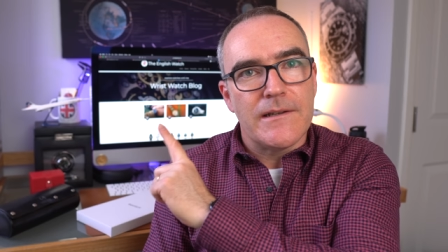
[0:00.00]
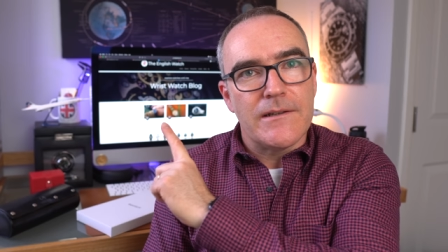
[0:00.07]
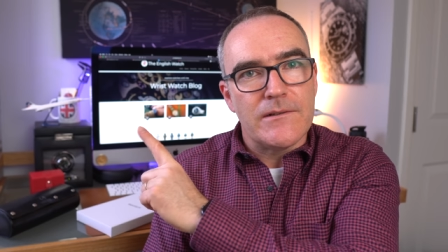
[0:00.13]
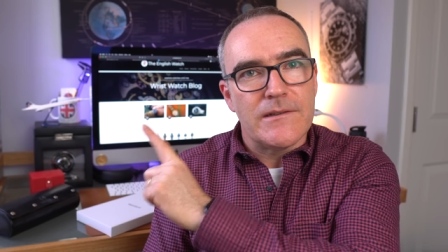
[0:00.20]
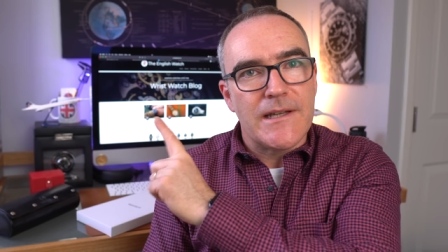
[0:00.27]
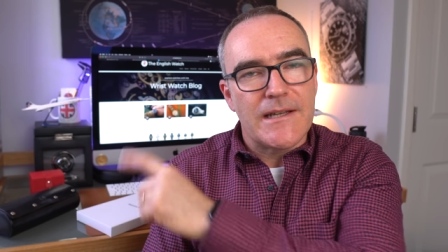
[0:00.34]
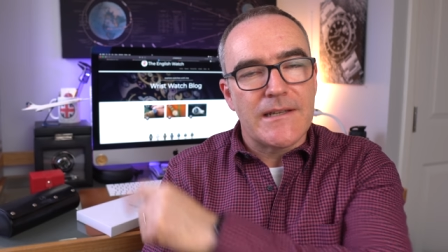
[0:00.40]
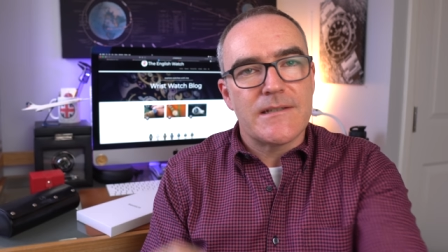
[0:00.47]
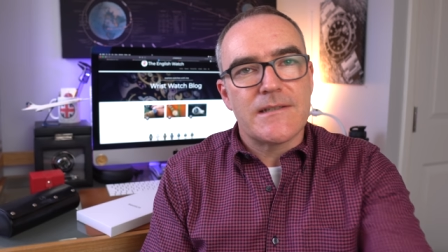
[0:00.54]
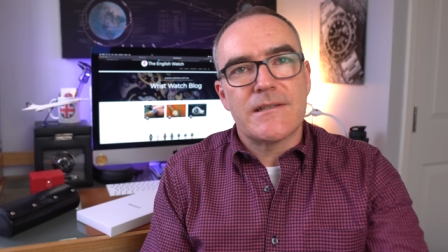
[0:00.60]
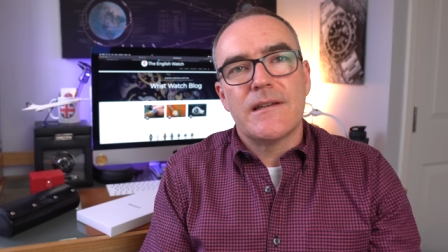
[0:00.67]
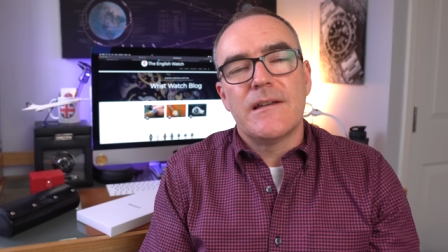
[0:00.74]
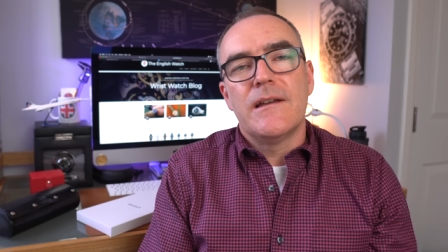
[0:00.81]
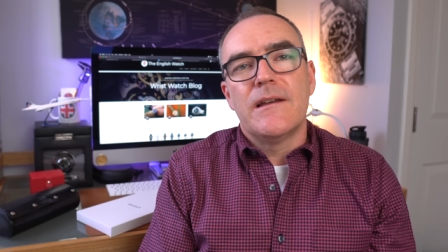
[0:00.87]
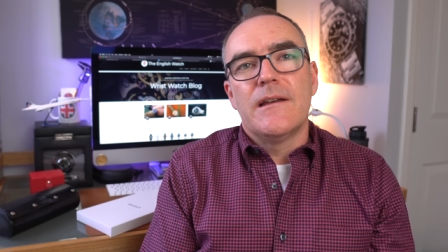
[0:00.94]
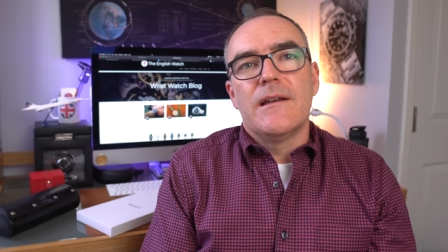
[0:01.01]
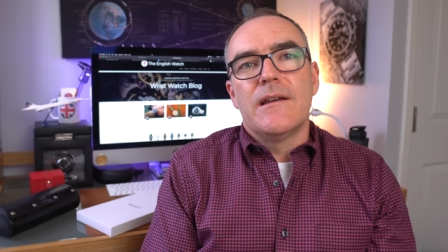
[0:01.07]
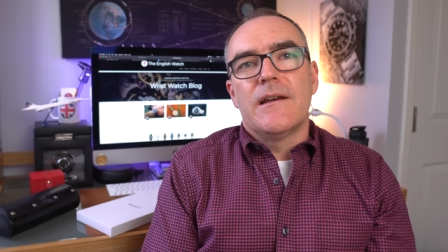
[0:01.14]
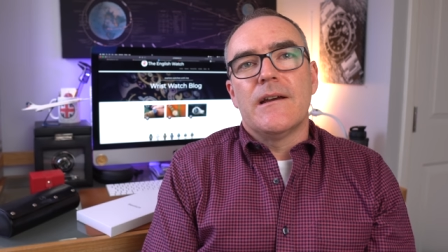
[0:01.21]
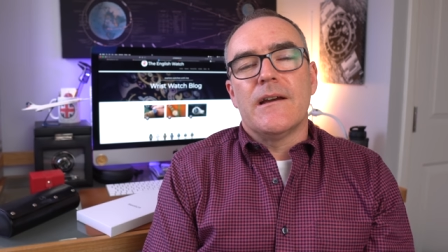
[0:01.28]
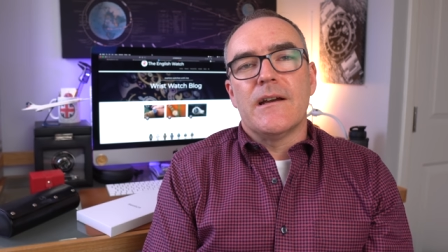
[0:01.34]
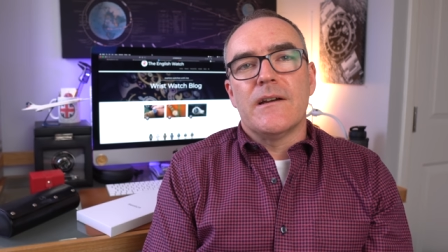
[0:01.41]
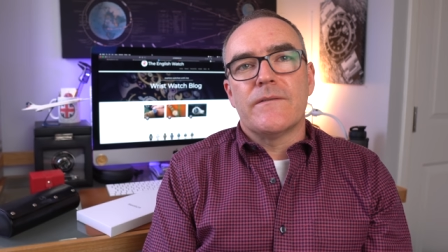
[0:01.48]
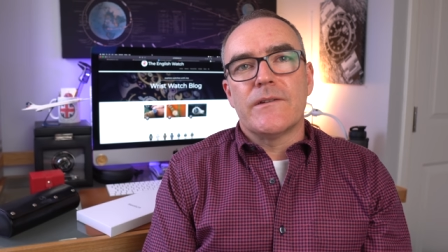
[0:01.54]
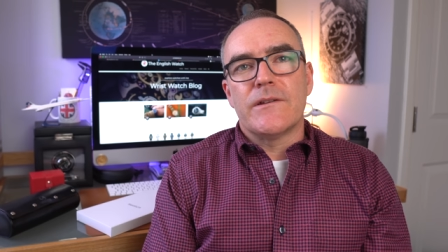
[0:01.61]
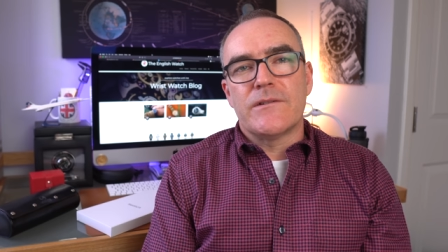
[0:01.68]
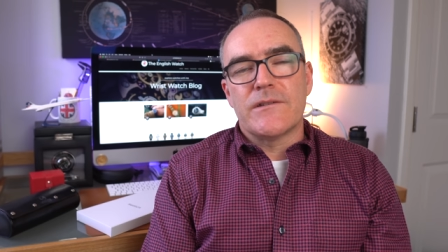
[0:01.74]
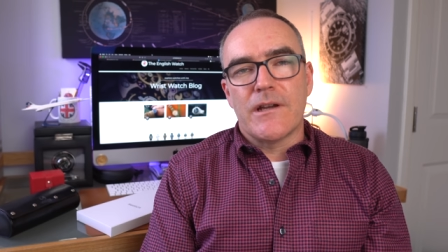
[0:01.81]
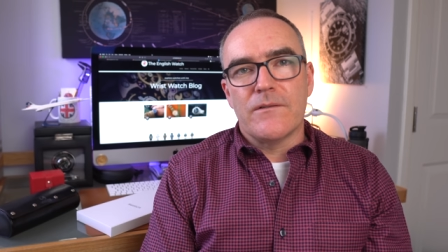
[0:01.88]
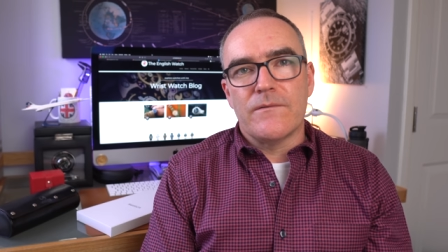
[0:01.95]
little links uh, for you
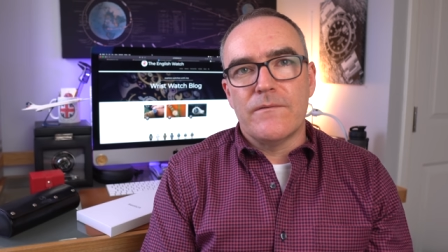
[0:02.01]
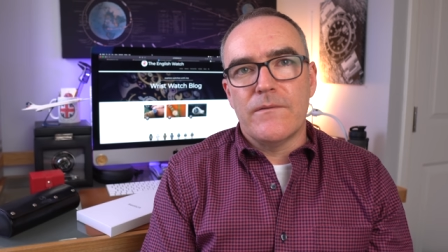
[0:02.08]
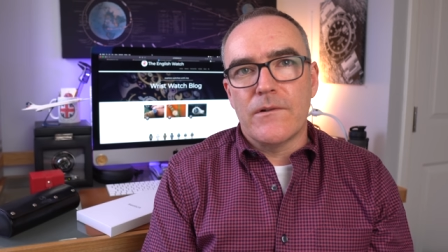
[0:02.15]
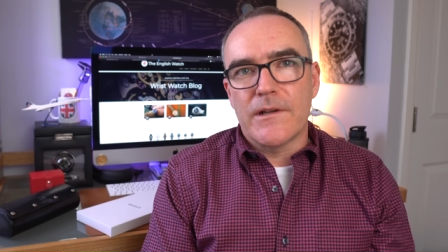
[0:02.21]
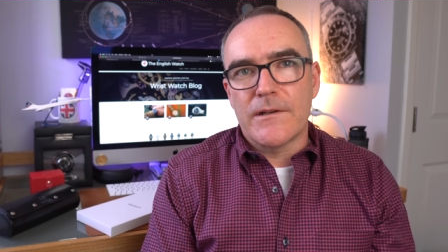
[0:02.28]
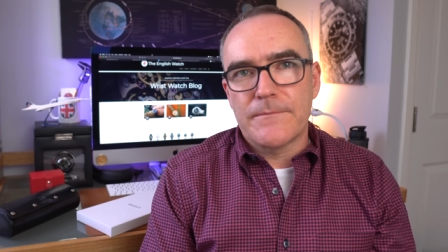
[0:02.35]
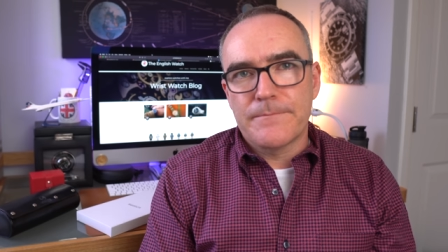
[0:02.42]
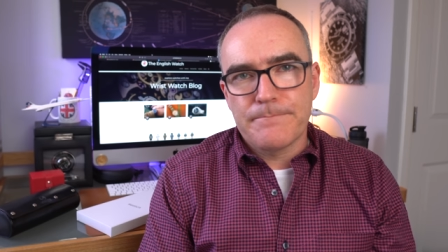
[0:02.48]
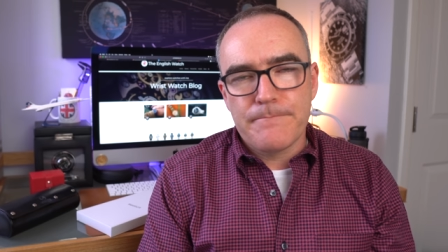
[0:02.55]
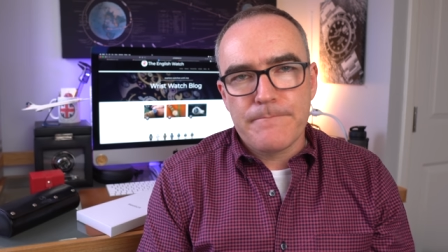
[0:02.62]
to go and follow.